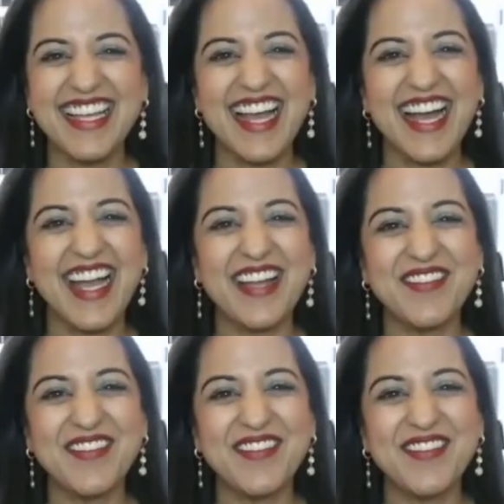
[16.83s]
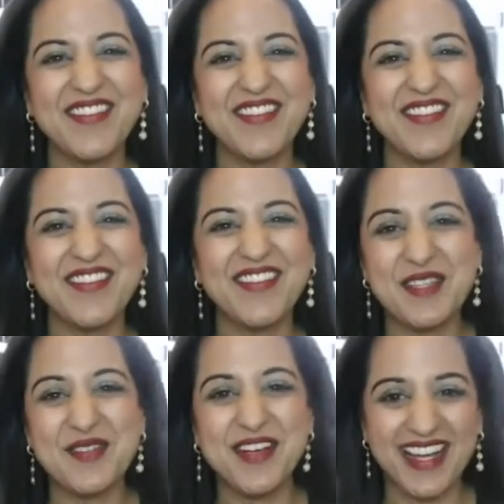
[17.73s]
Hi, Mark. Thanks so much
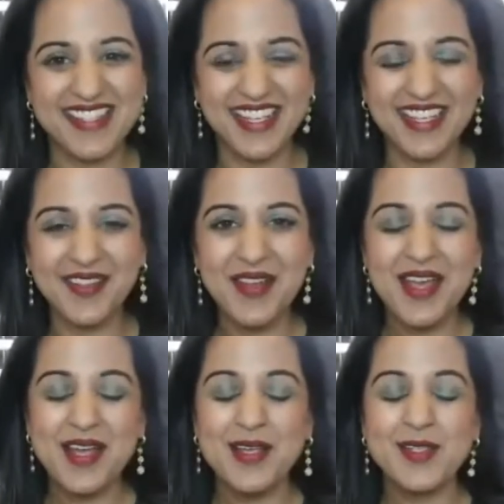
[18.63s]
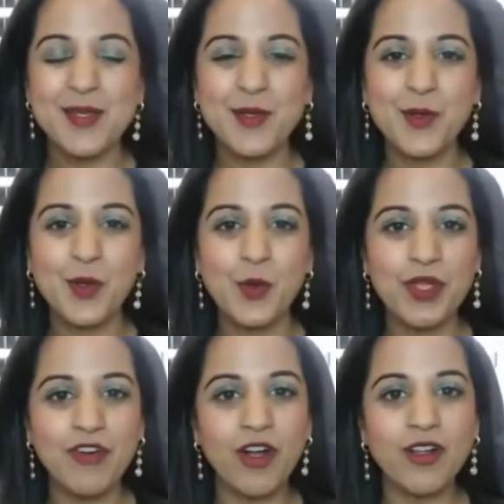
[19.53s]
for asking. So we've
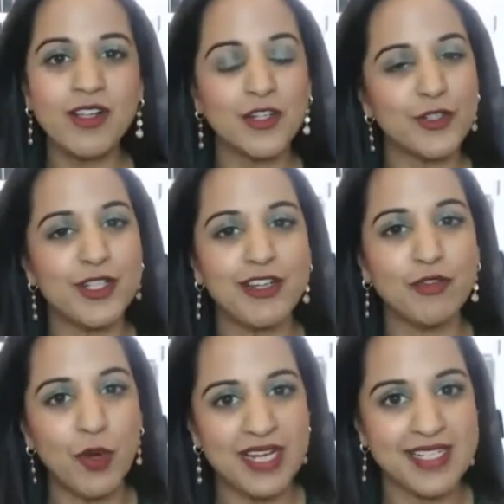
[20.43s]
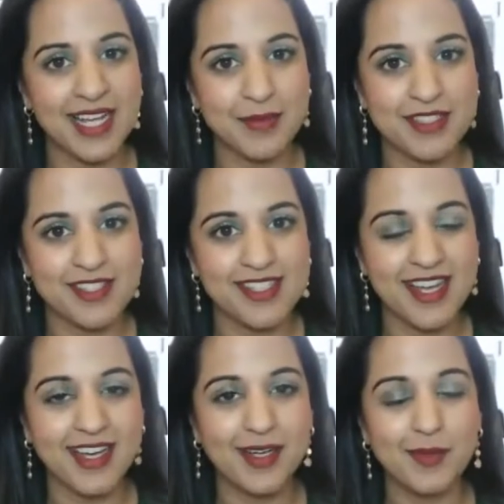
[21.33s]
all heard of white diamonds.
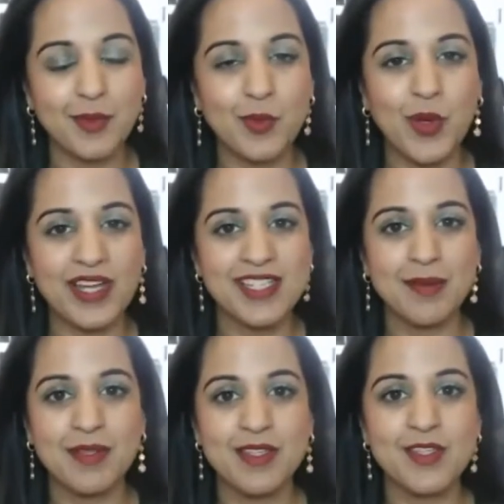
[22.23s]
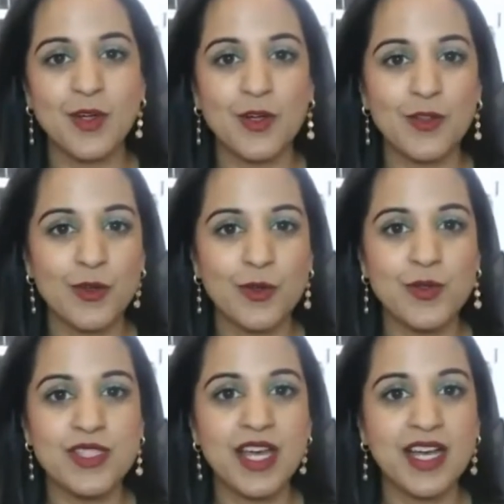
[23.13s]
White diamonds are those
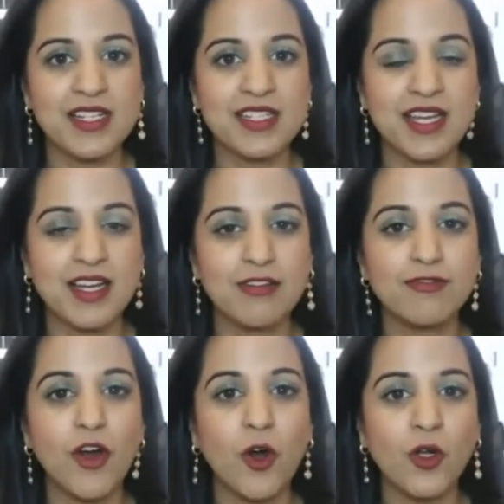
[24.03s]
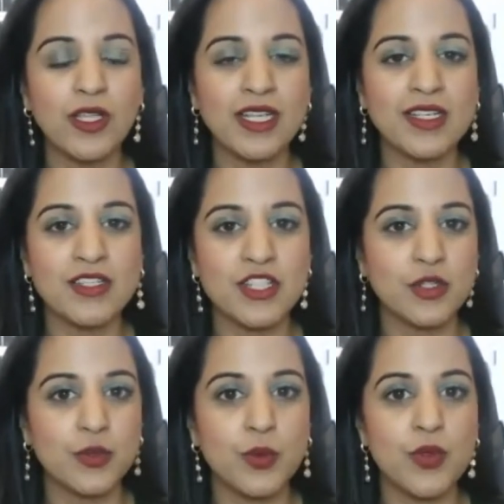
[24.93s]
that fall
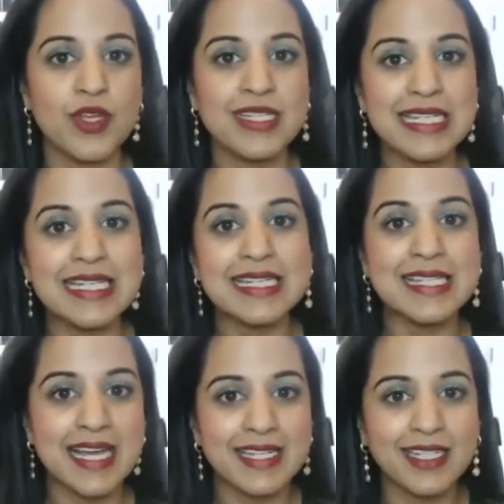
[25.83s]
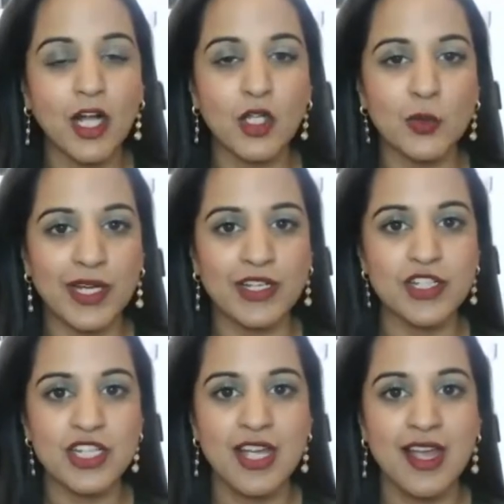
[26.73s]
into the D to Z color range.
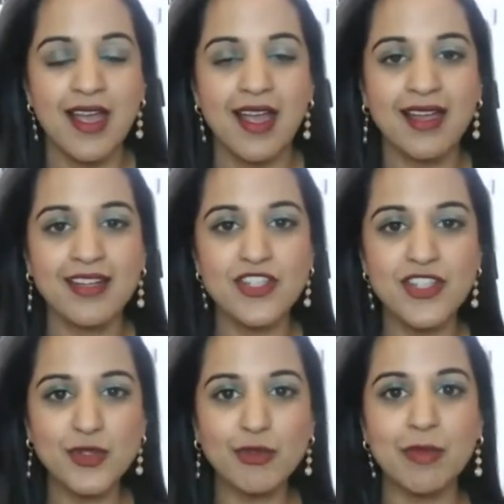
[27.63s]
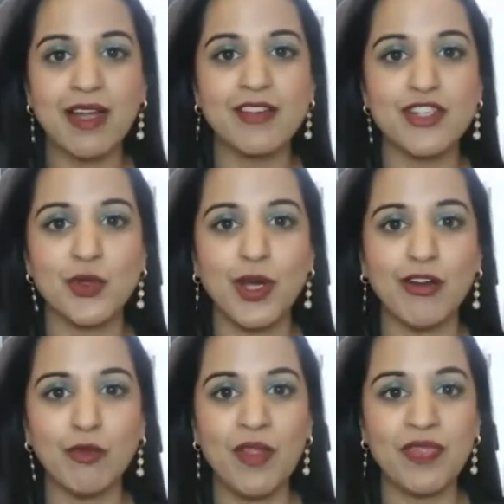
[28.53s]
And just to remind you
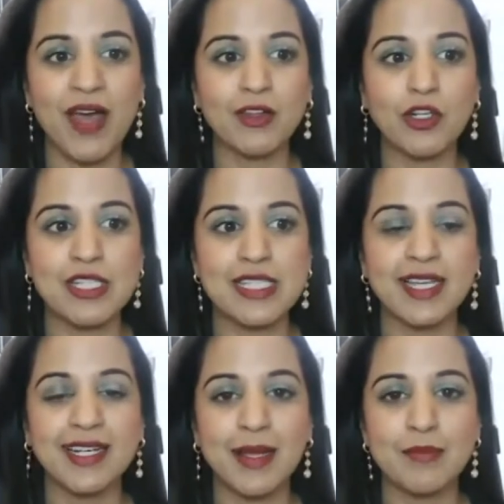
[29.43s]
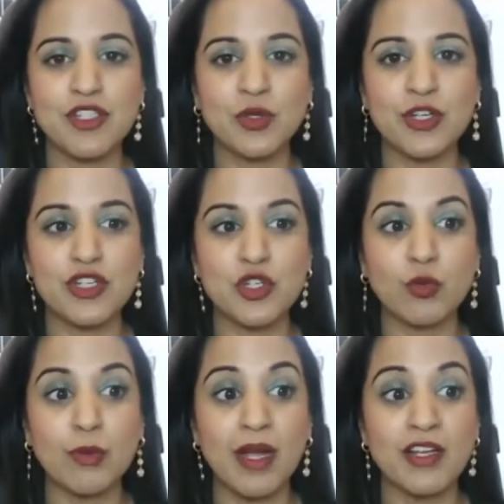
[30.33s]
of what that looks like, I'm just going to
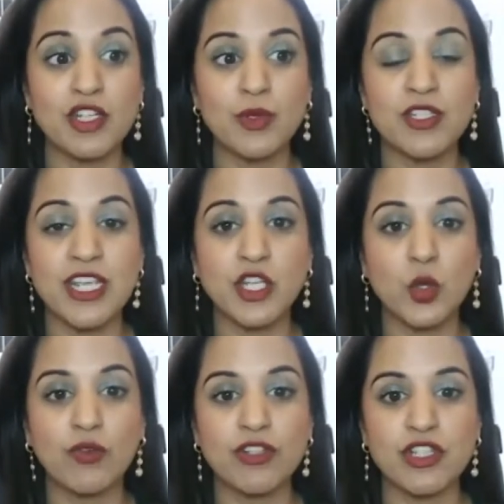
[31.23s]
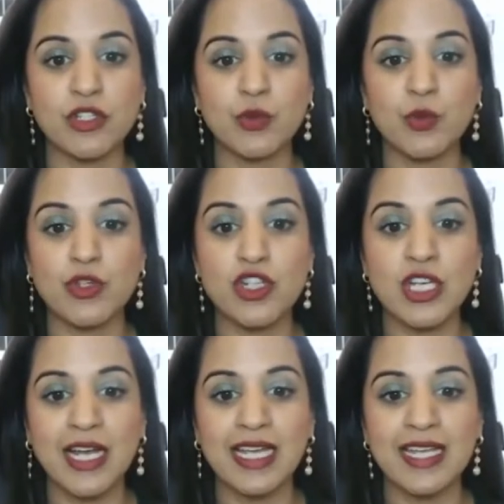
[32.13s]
remind you and take you over to
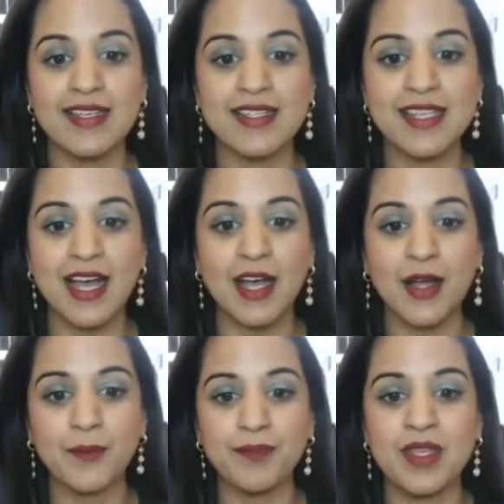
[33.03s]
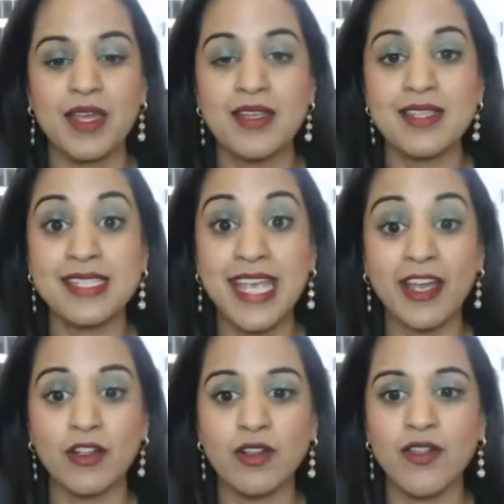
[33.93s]
GIA's
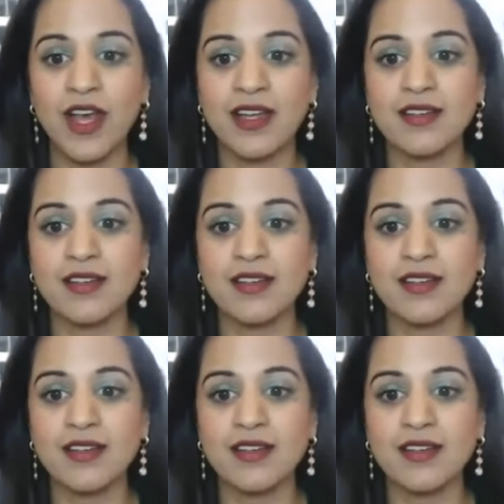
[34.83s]
scale that